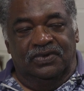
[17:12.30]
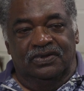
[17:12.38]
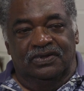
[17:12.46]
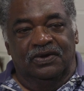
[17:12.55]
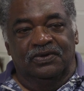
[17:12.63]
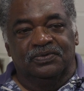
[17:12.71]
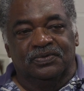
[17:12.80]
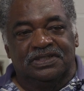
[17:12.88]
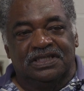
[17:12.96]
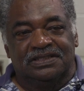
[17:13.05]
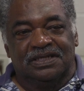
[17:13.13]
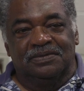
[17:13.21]
those were
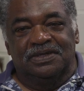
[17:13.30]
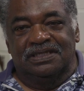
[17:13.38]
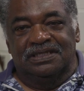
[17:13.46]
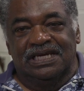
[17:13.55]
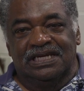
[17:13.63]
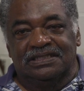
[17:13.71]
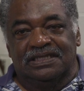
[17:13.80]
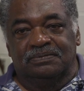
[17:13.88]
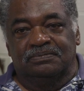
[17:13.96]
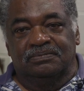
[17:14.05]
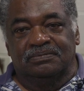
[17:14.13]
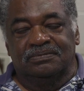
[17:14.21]
just some of the things that
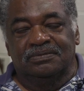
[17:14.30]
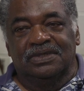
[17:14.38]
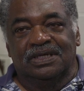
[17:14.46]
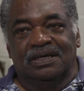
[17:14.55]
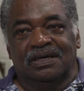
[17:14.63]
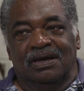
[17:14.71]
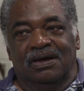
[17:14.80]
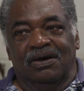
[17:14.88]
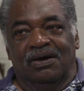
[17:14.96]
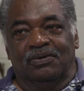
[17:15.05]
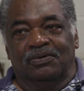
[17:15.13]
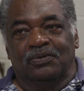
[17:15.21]

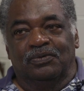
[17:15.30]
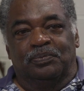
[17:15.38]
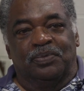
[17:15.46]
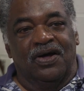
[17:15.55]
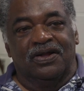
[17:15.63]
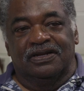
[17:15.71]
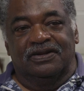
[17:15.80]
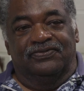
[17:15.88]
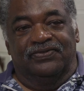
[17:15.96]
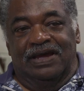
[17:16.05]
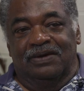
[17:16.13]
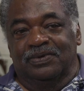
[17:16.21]
were part of the
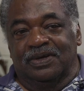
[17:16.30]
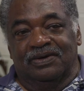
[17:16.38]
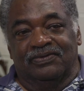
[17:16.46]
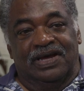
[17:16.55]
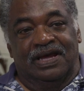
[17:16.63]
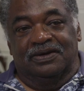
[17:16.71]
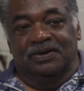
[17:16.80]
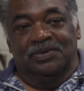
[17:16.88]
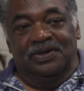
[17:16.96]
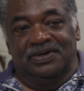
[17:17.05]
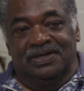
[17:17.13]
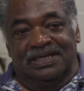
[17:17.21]
fabric of our
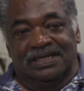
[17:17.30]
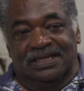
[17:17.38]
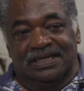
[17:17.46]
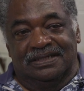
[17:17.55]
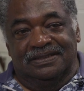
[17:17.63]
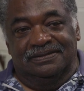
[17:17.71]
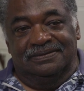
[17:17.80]
community then.